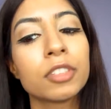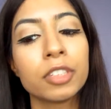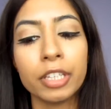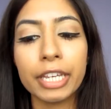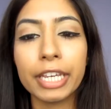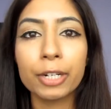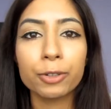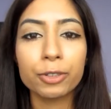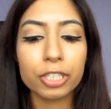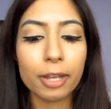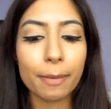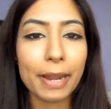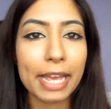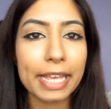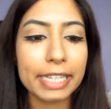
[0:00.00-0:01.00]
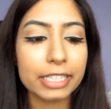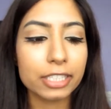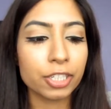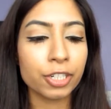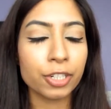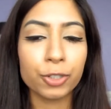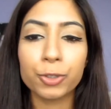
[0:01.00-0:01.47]
You can also apply this
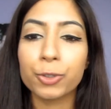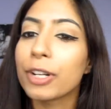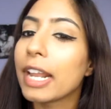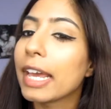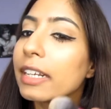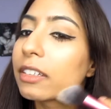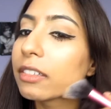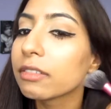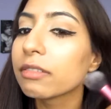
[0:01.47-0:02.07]
to the jawline.